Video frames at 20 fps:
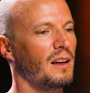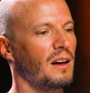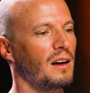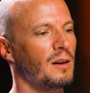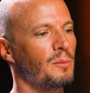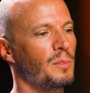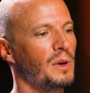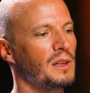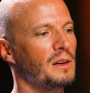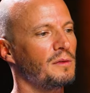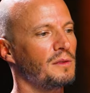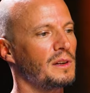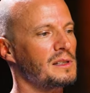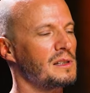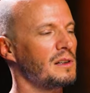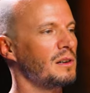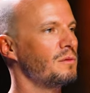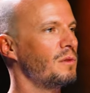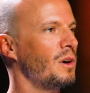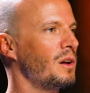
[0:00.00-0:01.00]
Um, but if
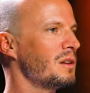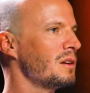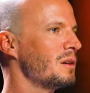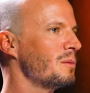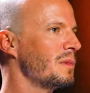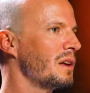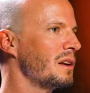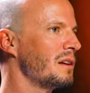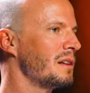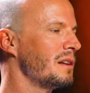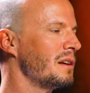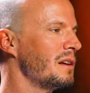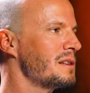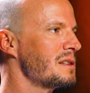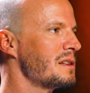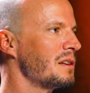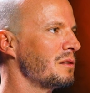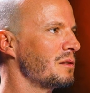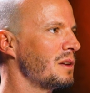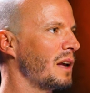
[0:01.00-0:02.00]
there's no volume, then at
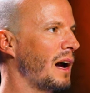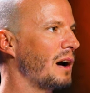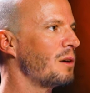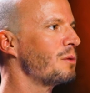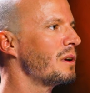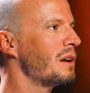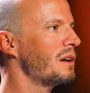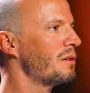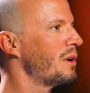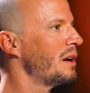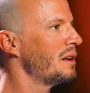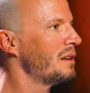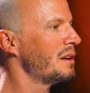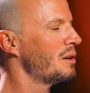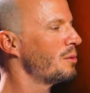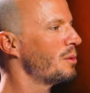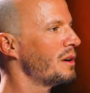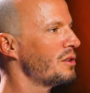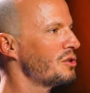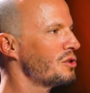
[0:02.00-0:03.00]
least you know the hourly rate
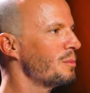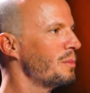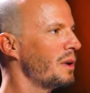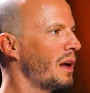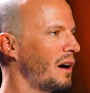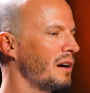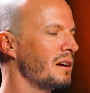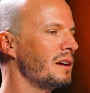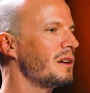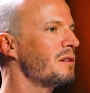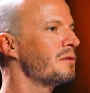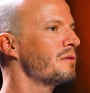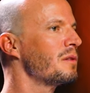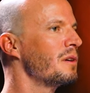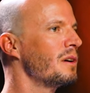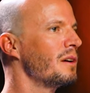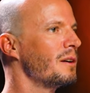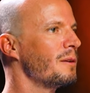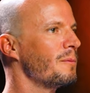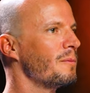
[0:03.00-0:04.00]
in a way should be high enough,
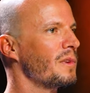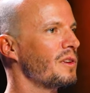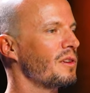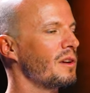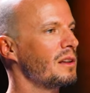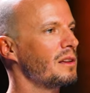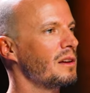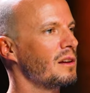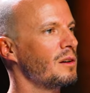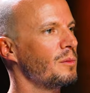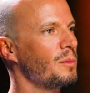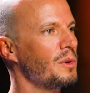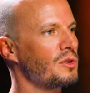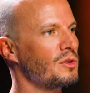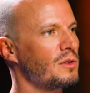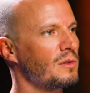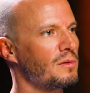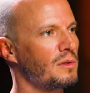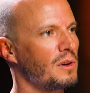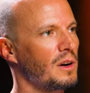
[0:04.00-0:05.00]
so that the
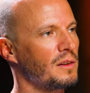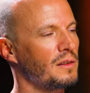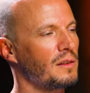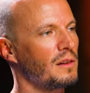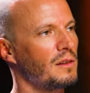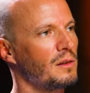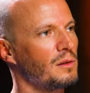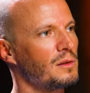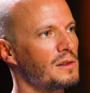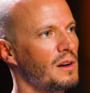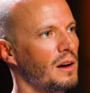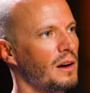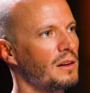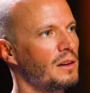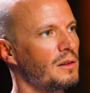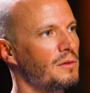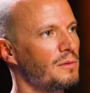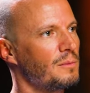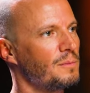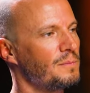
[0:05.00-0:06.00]
commission for us is also high
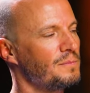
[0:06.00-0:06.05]
enough.